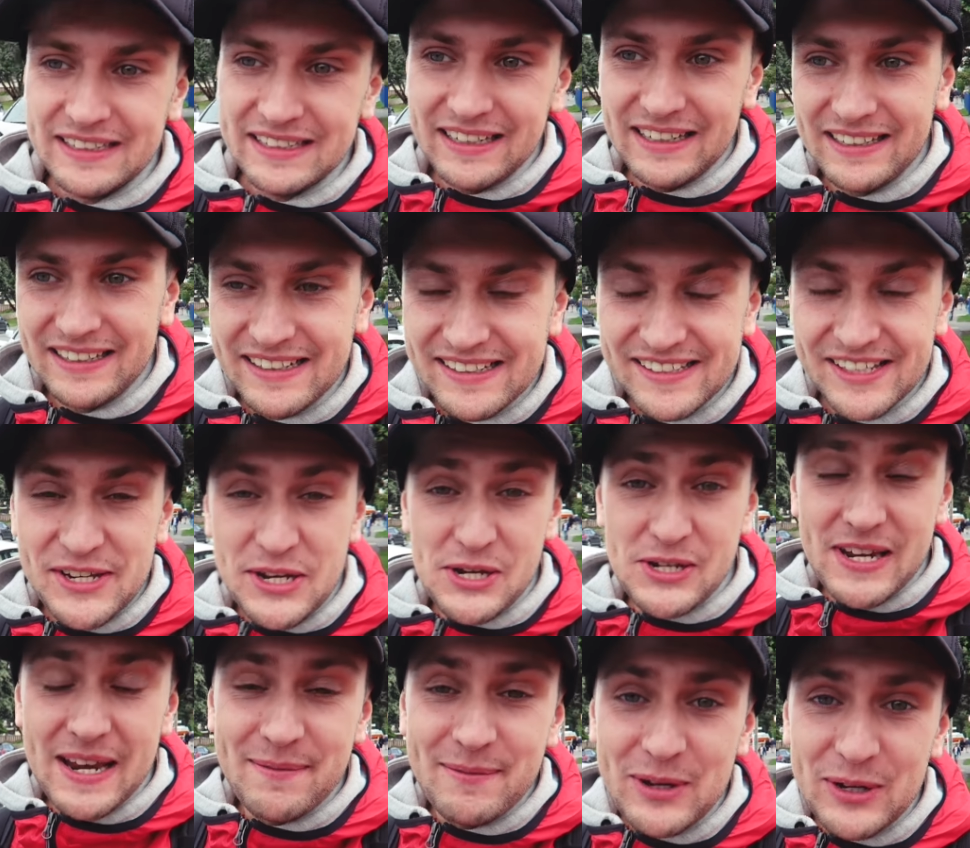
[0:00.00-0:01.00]
Uh, such a
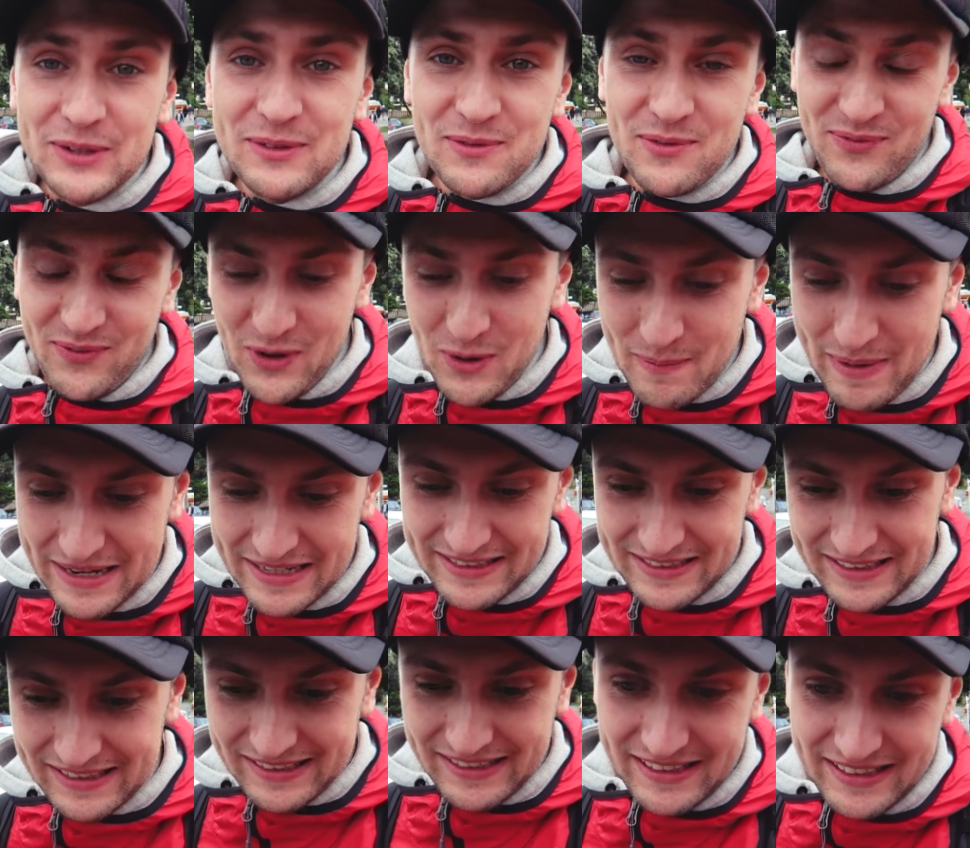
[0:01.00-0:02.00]
shame we couldn't film
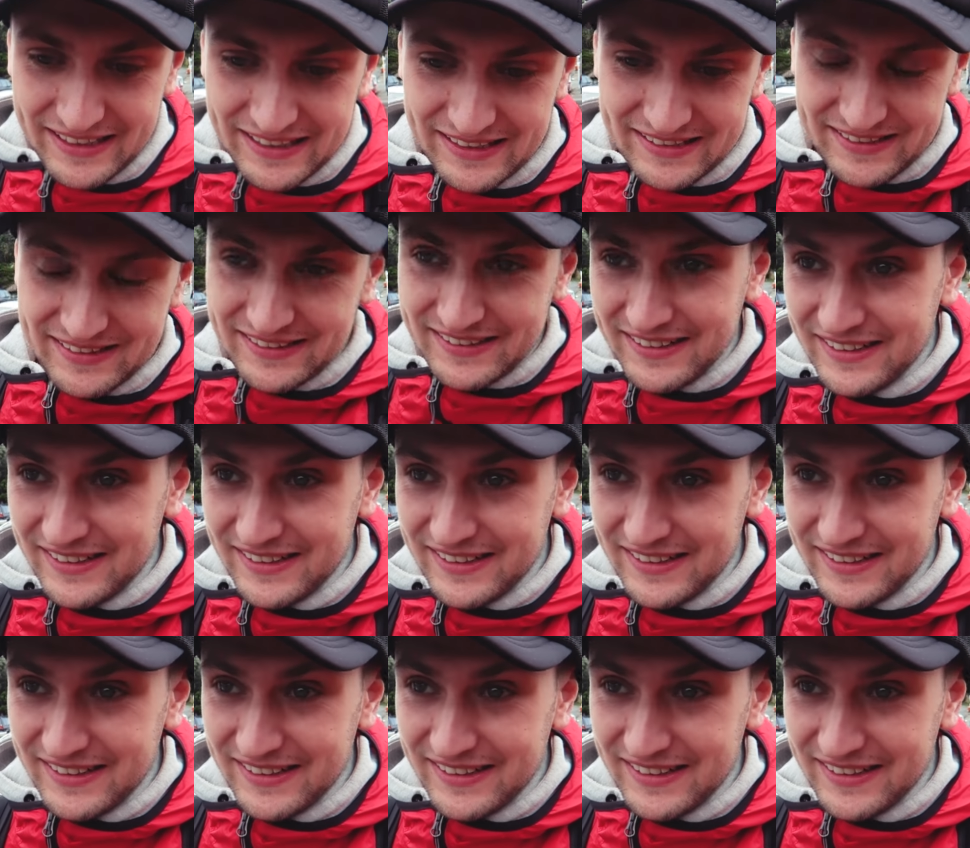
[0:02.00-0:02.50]
anything in there.